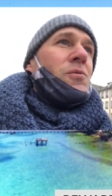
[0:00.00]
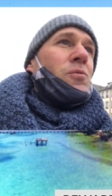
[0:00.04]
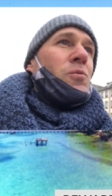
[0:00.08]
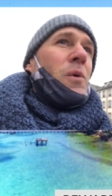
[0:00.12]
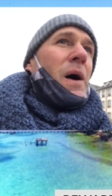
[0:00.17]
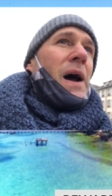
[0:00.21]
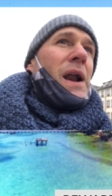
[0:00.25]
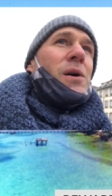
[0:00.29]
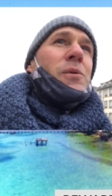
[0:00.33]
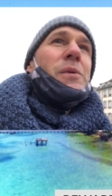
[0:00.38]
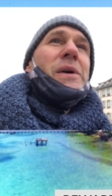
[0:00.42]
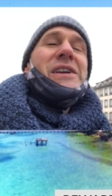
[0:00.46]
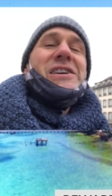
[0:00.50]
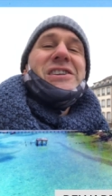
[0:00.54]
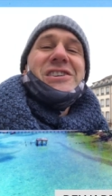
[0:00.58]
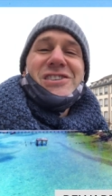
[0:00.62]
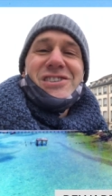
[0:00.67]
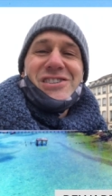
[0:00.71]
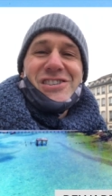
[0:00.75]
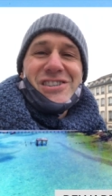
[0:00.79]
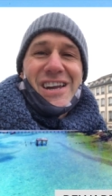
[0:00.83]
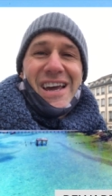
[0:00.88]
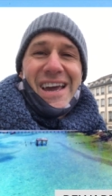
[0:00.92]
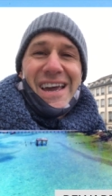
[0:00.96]
Why don't we just
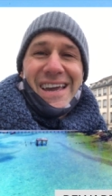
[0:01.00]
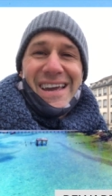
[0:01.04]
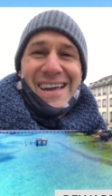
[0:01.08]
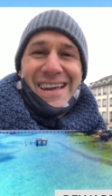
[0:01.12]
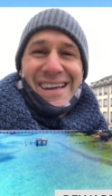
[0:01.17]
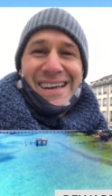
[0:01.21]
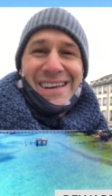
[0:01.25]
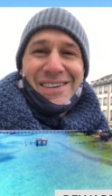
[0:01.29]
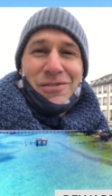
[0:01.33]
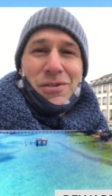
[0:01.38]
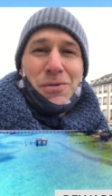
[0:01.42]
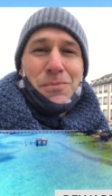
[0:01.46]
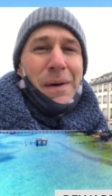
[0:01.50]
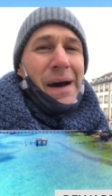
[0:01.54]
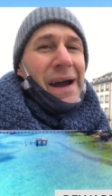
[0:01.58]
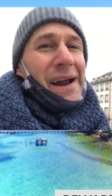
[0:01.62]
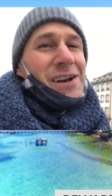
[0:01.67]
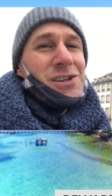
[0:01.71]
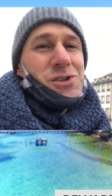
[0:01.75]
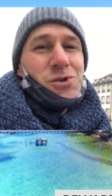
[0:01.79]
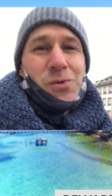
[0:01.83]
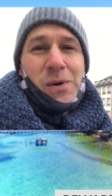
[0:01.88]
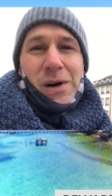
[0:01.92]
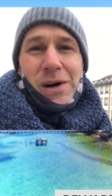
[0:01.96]
stay? We
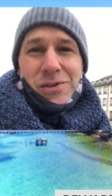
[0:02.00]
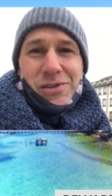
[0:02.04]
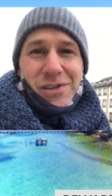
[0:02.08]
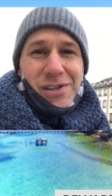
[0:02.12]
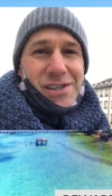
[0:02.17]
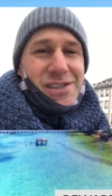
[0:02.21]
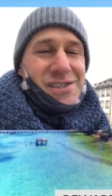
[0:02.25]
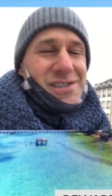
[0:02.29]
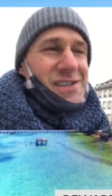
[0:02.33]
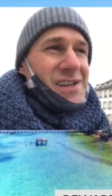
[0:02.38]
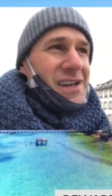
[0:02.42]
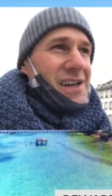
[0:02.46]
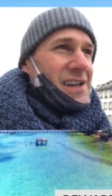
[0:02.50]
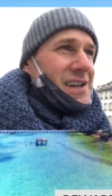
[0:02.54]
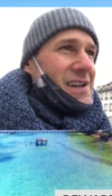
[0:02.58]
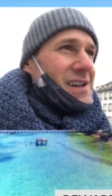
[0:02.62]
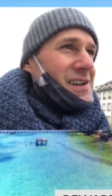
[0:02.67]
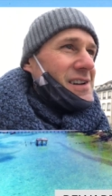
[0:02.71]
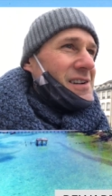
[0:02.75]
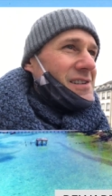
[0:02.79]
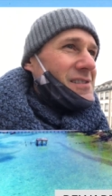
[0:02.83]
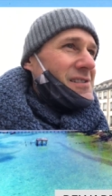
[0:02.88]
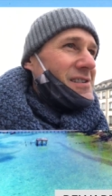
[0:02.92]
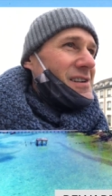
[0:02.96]
might as well just stay,
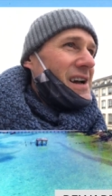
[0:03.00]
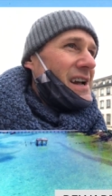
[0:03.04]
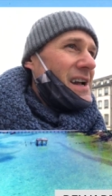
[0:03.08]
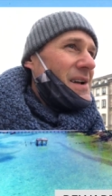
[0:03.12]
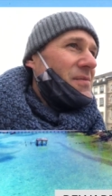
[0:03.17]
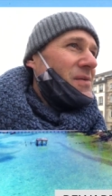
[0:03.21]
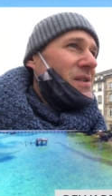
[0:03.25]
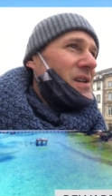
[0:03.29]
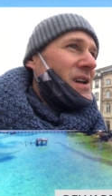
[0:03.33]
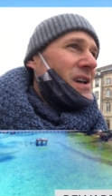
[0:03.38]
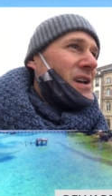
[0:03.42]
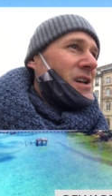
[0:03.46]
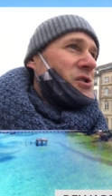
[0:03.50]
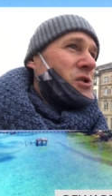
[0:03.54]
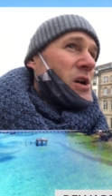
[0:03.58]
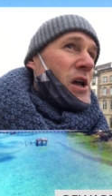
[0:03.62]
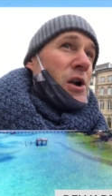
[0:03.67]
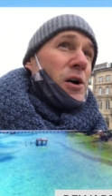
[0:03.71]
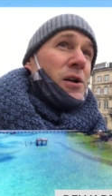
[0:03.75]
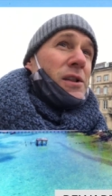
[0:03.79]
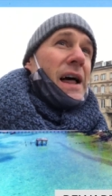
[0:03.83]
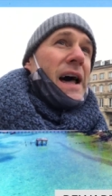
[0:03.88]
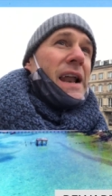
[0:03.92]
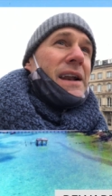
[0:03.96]
right? So I
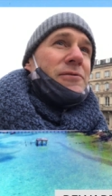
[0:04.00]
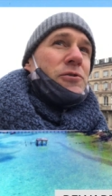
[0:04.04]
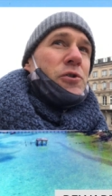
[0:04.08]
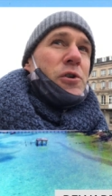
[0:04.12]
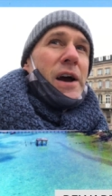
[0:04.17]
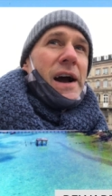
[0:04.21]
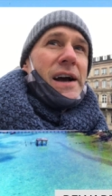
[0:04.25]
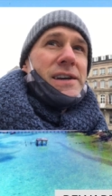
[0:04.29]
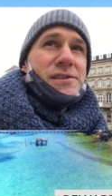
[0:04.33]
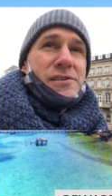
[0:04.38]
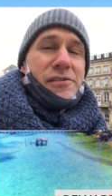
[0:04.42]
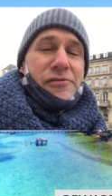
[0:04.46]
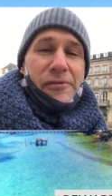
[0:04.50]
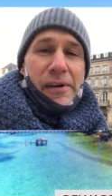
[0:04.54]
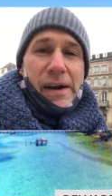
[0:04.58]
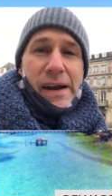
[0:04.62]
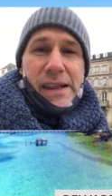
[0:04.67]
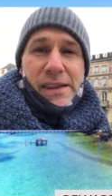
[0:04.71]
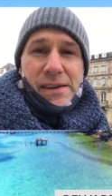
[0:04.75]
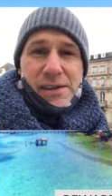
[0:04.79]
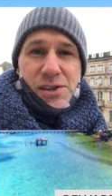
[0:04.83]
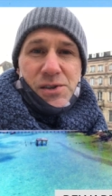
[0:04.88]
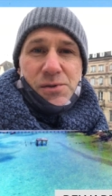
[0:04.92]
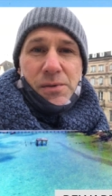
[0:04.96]
know a lot of you guys are
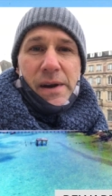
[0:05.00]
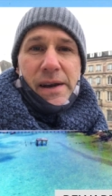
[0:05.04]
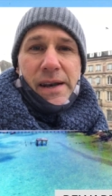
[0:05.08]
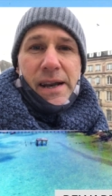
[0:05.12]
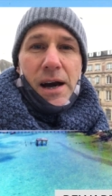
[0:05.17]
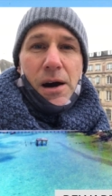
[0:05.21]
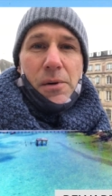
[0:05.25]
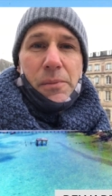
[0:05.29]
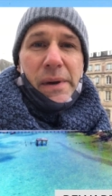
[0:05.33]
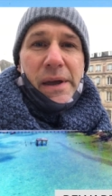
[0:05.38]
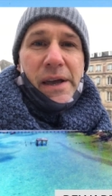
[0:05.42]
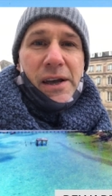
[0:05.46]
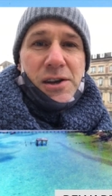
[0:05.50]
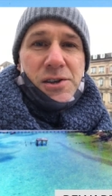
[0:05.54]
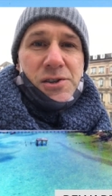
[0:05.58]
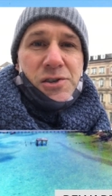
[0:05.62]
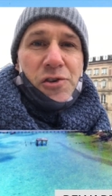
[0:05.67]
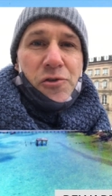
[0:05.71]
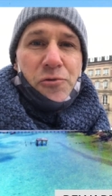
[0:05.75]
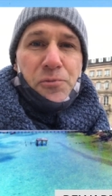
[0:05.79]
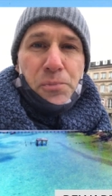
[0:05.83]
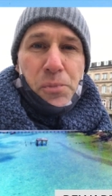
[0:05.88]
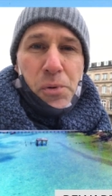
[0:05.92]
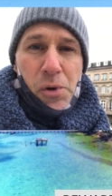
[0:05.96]
fighting this right now because
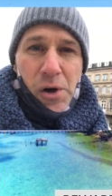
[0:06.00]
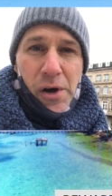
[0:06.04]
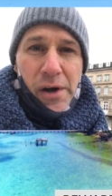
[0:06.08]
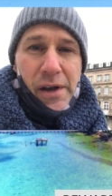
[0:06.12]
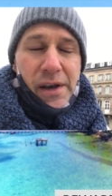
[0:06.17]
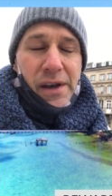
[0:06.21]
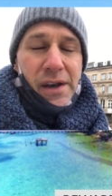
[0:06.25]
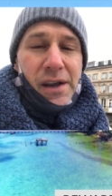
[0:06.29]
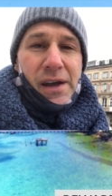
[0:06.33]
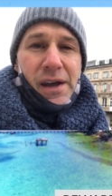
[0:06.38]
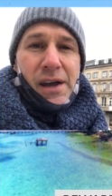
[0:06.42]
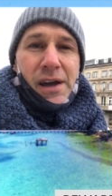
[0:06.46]
you put